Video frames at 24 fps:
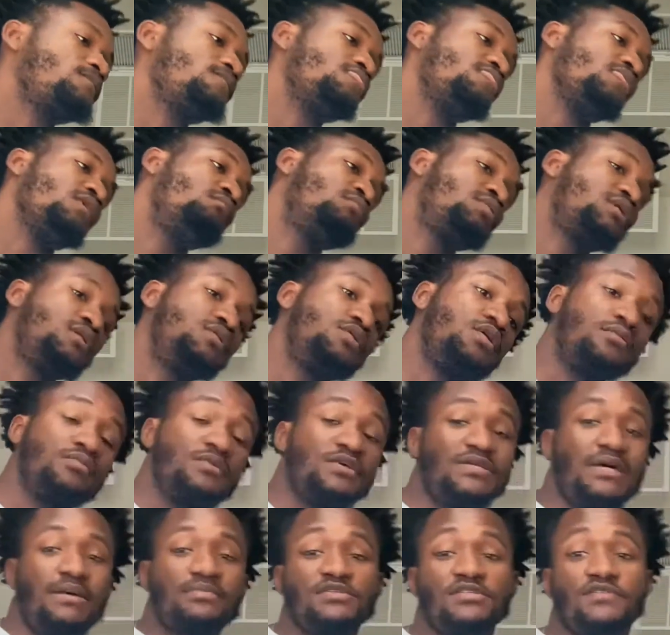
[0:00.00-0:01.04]
But hey, look,
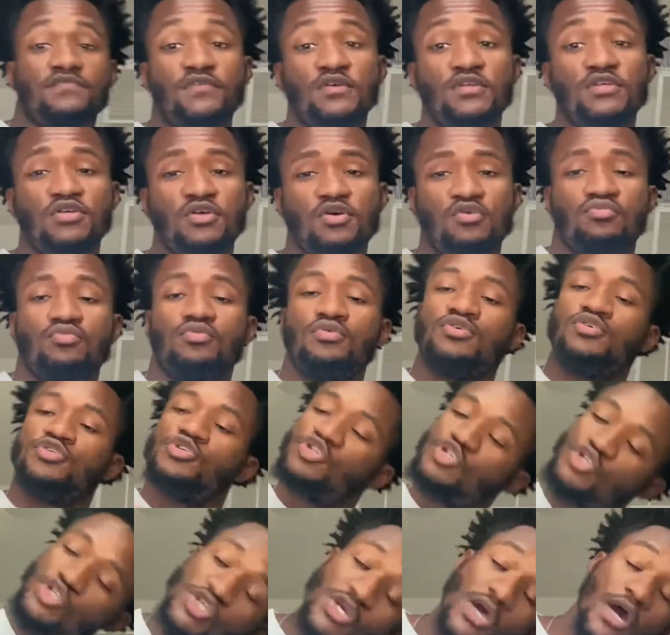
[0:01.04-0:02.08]
let's hop to this video,
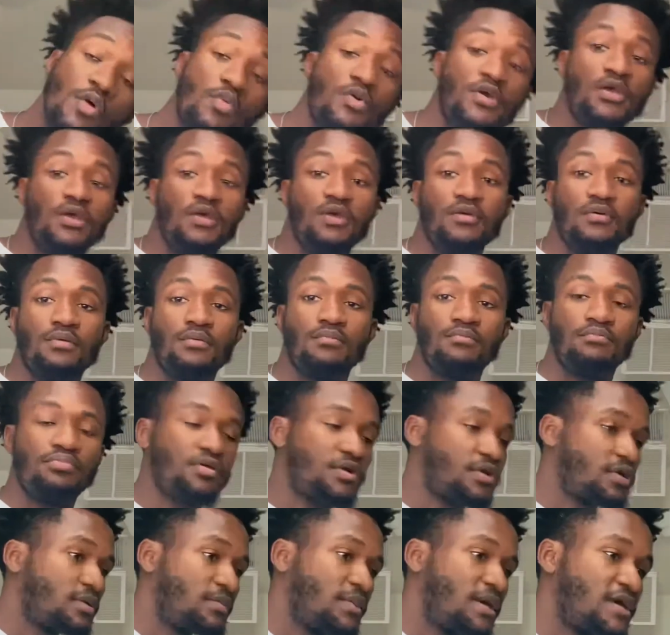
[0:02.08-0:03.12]
shall we? Put
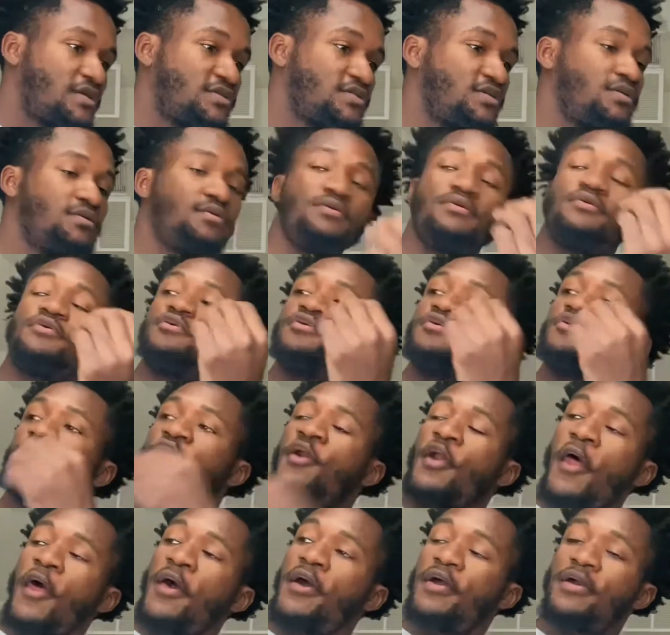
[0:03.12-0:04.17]
it in the basket.
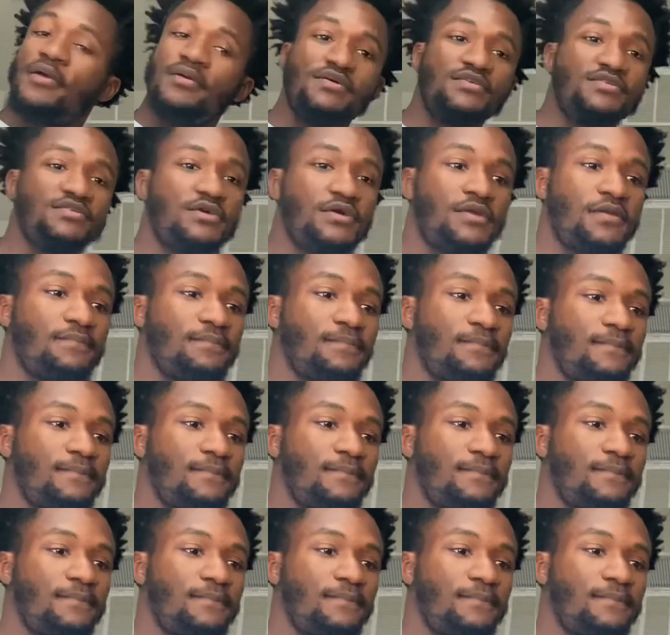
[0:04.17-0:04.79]
Let's get it.